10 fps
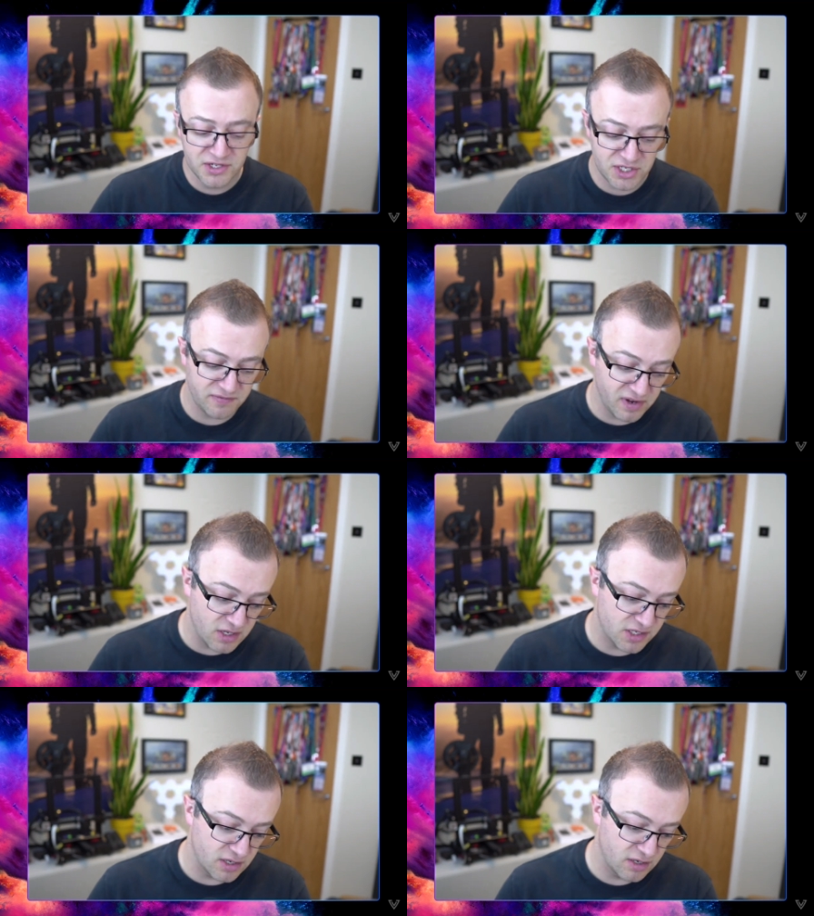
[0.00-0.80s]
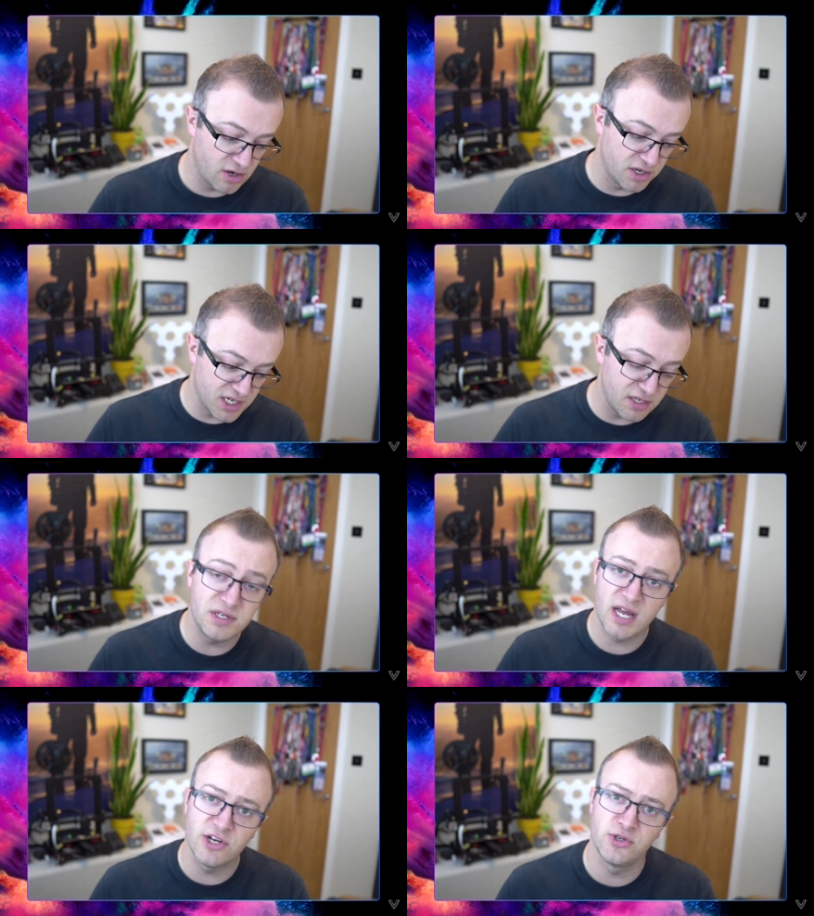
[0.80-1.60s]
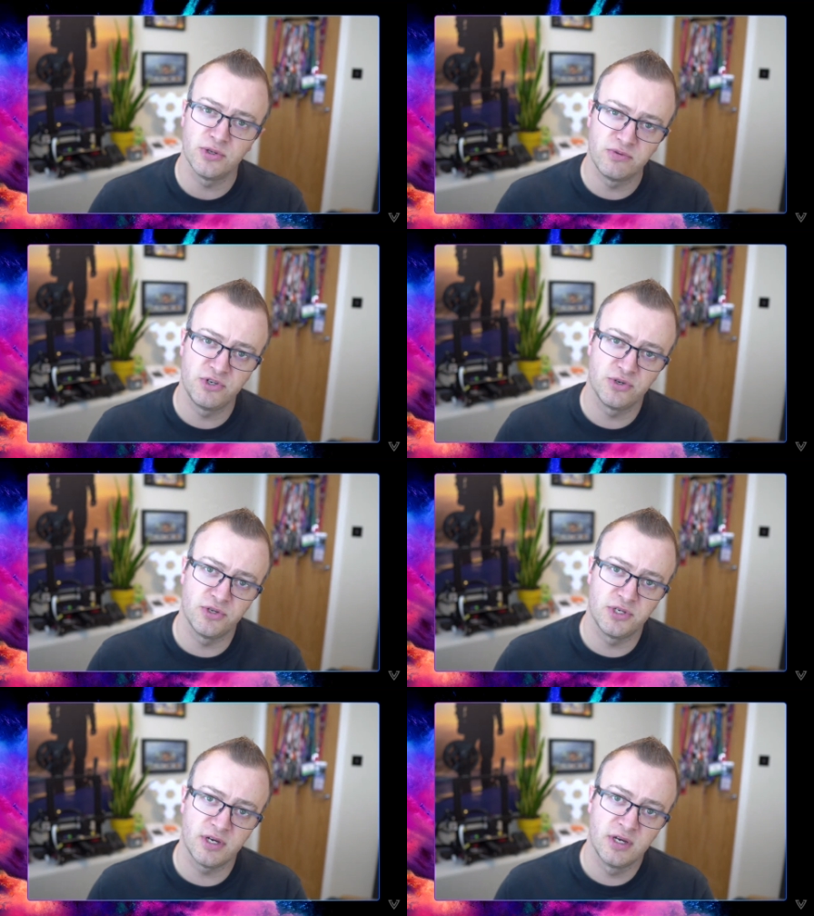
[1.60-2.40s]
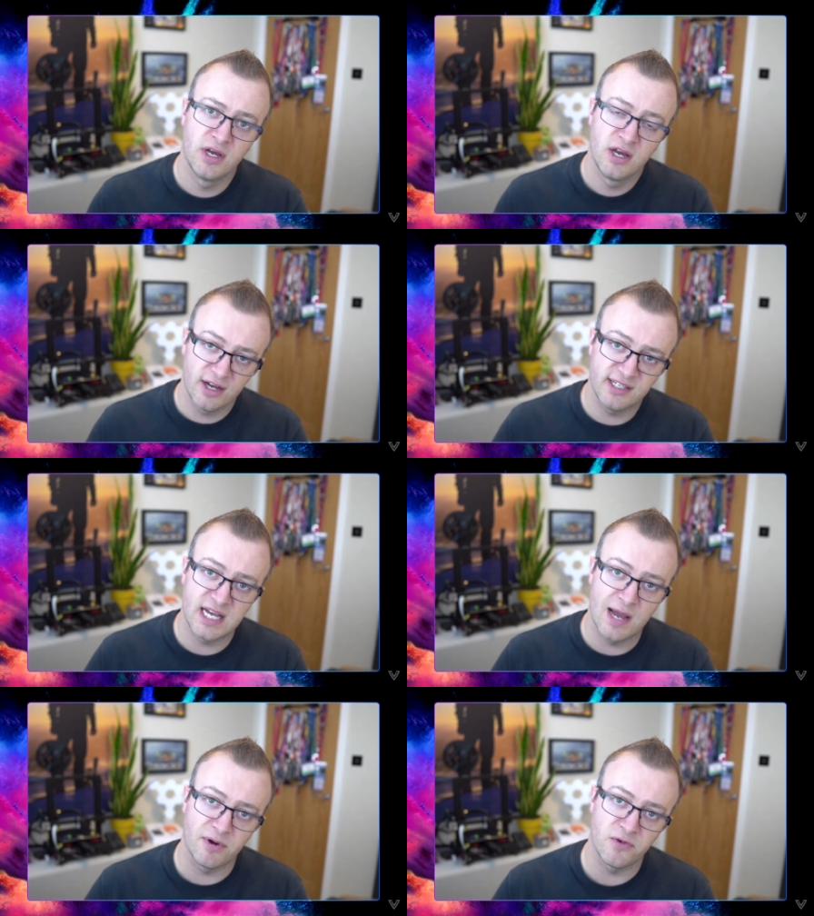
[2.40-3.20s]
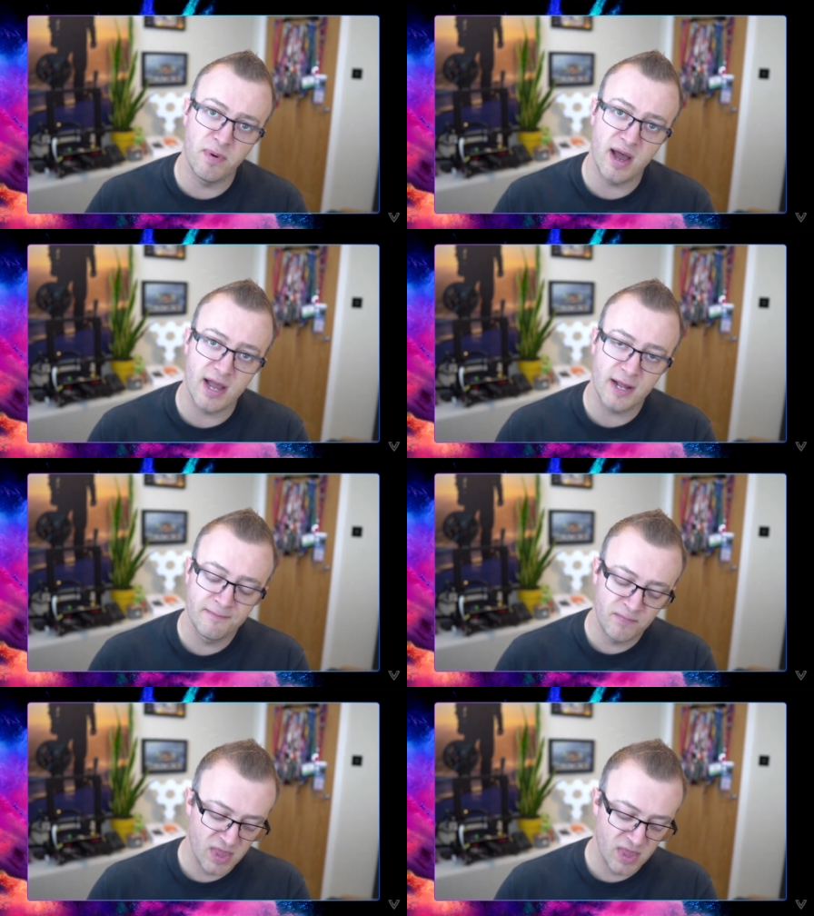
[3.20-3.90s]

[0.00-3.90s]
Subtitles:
Certificates continue to get shorter and shorter as time goes by.